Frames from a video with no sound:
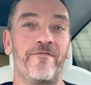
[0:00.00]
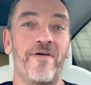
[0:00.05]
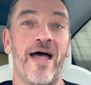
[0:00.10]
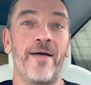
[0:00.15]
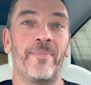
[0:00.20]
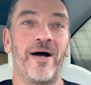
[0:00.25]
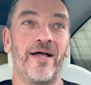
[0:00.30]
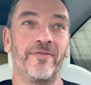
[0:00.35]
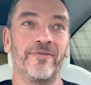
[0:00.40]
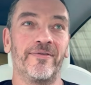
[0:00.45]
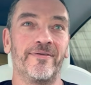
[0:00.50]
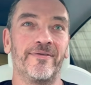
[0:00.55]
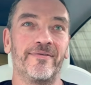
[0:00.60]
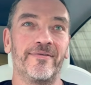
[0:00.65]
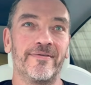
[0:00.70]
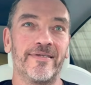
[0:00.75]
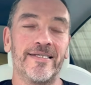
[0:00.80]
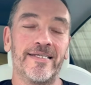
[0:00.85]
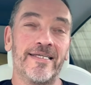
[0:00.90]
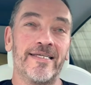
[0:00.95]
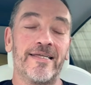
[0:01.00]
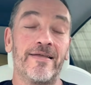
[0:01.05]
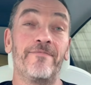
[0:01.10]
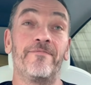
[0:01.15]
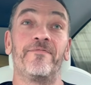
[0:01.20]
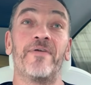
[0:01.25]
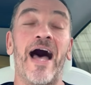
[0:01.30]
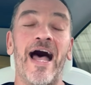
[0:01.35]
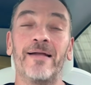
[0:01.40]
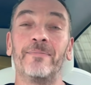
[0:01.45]

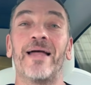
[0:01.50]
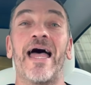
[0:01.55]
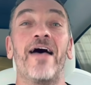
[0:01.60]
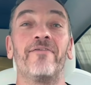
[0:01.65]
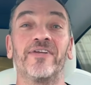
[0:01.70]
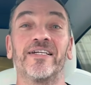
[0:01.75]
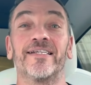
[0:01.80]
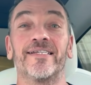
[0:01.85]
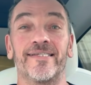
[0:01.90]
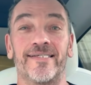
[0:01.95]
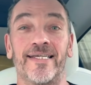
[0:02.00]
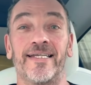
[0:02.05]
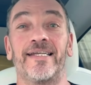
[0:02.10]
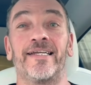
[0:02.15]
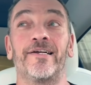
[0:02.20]
I'm having to sit